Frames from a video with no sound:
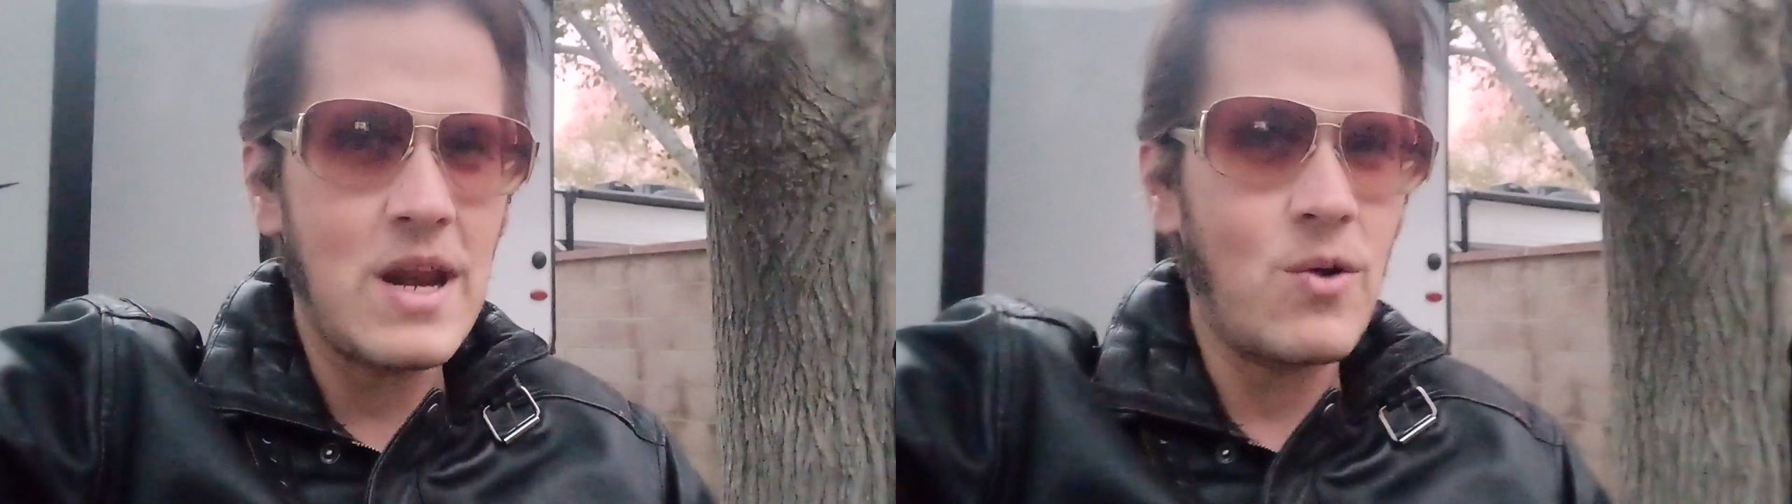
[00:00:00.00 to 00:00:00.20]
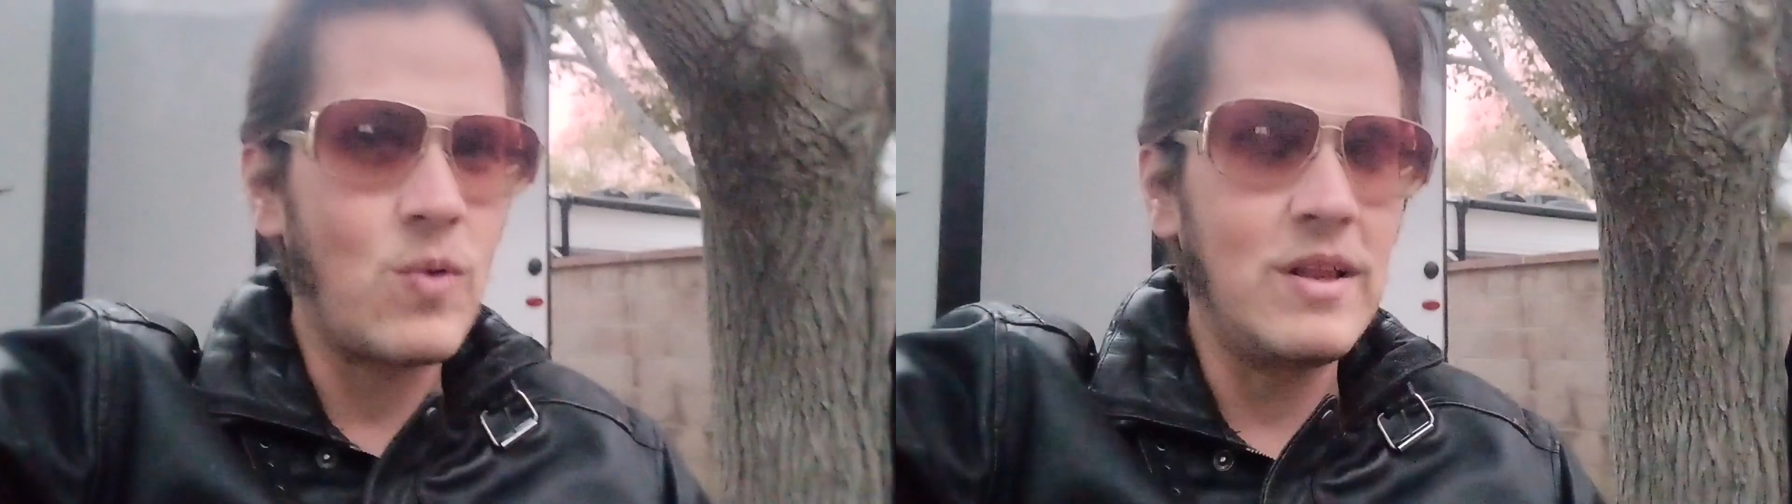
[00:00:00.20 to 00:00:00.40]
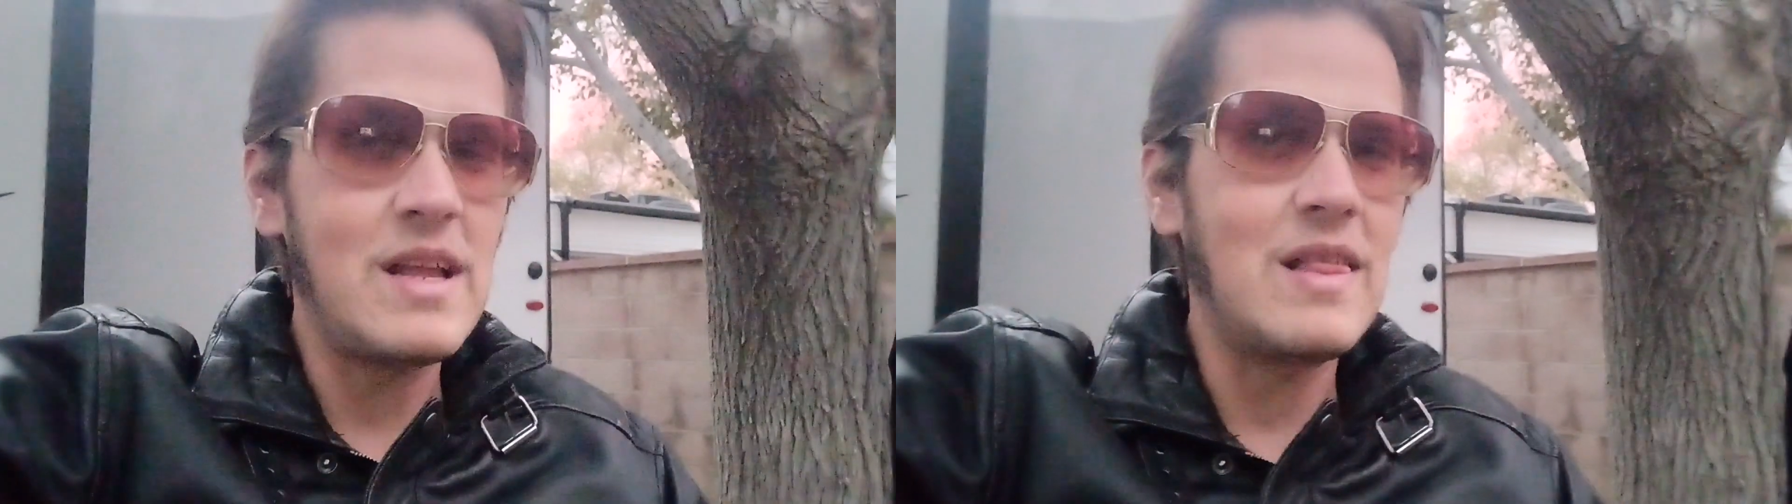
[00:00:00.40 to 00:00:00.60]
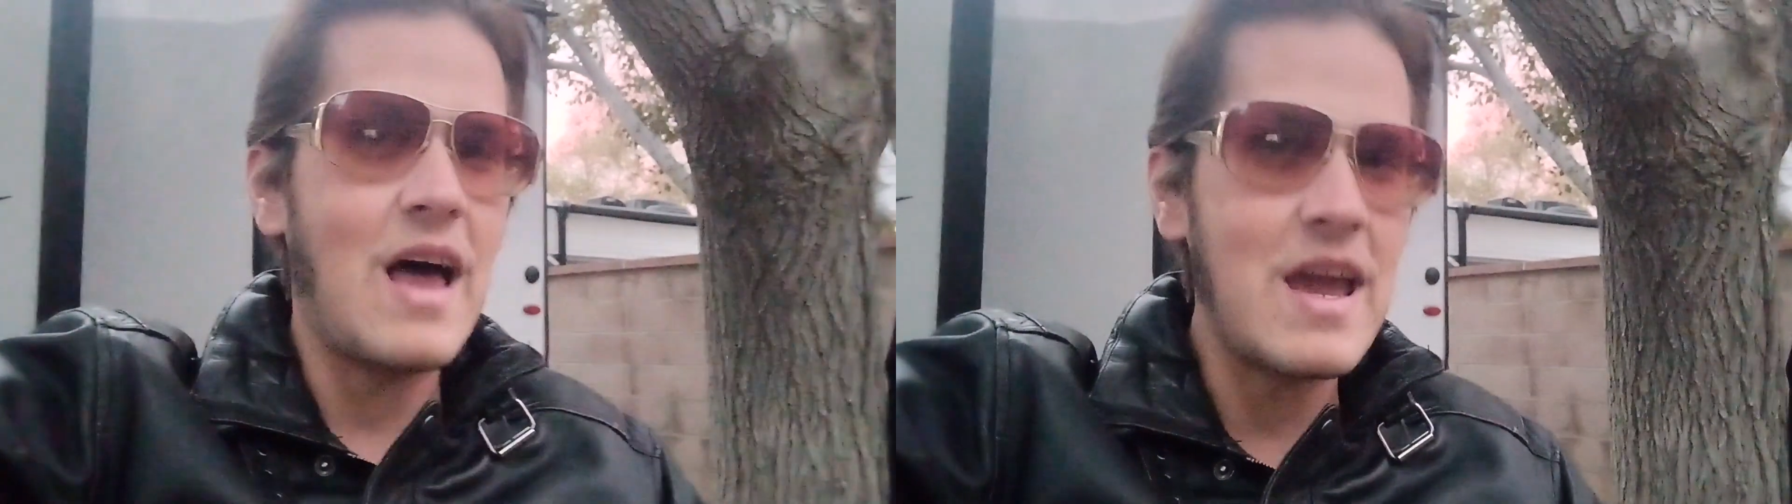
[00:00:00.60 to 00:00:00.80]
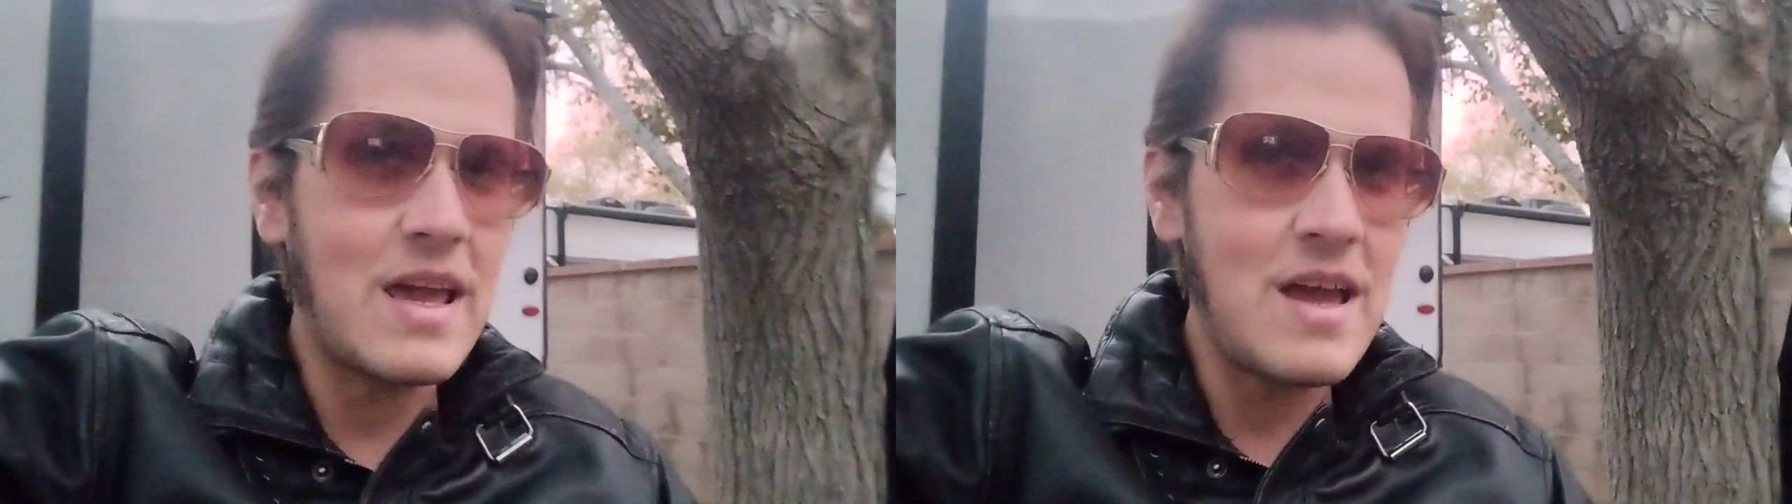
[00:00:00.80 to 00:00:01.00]
I don't really
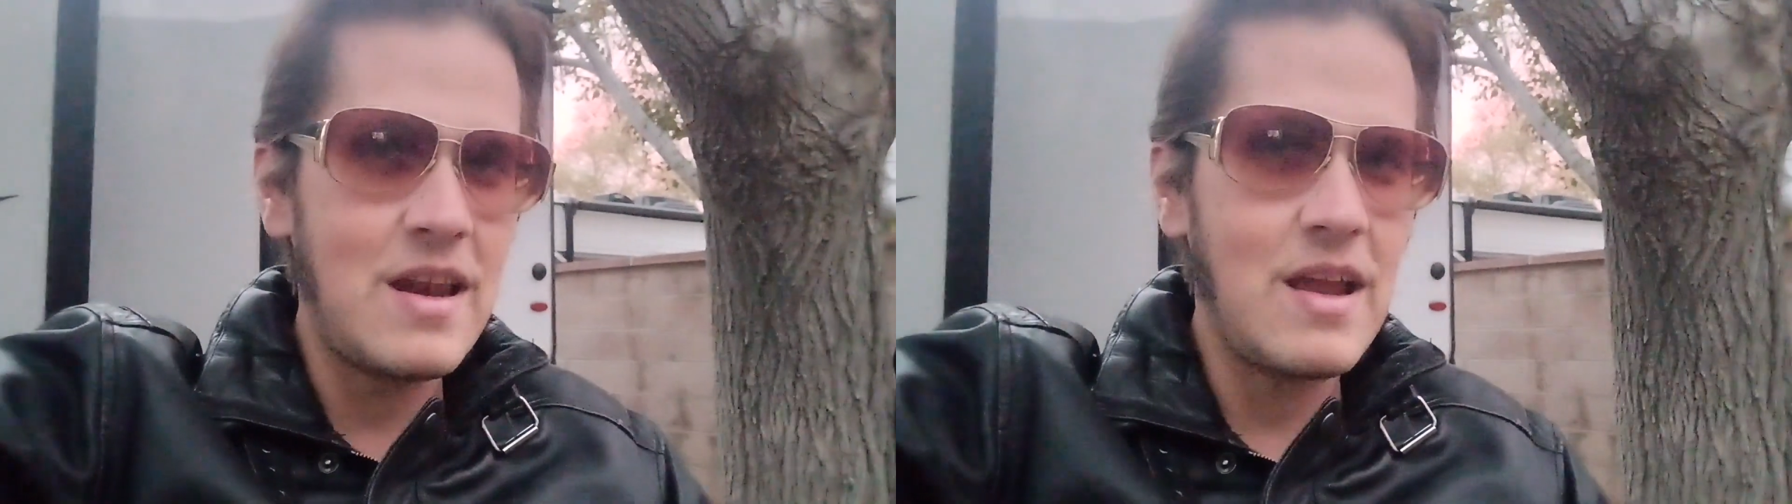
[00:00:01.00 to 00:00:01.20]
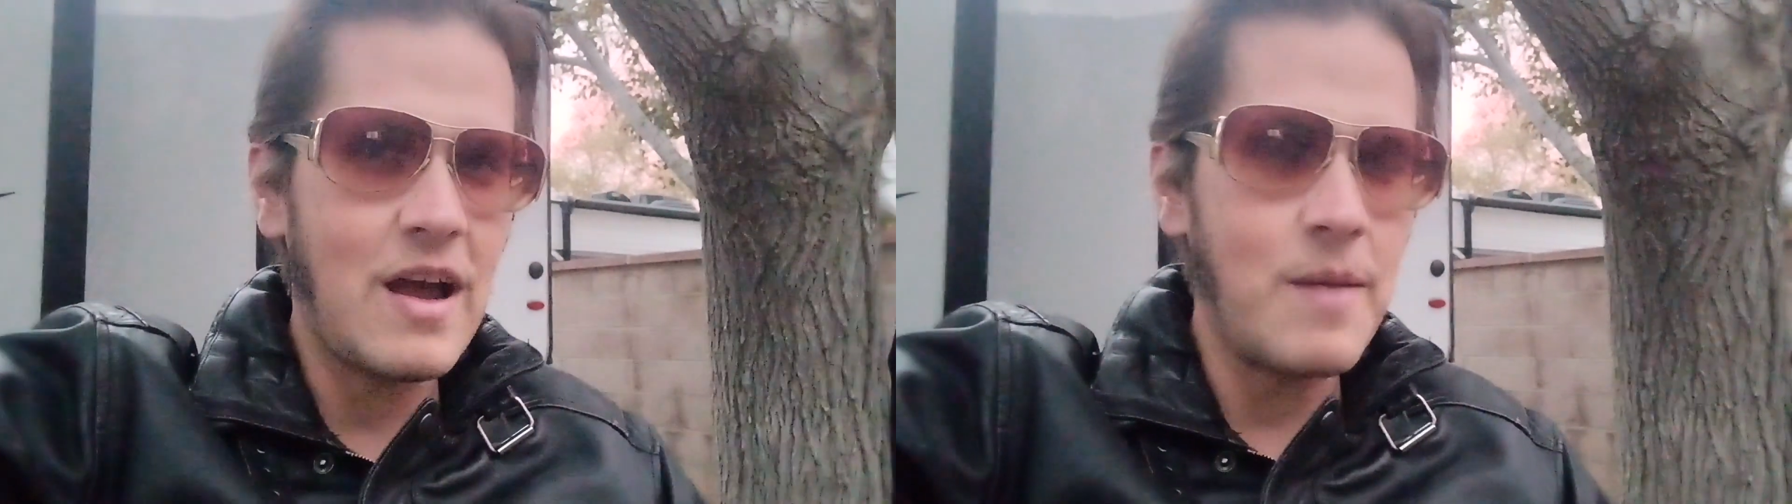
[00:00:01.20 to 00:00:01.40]
like it.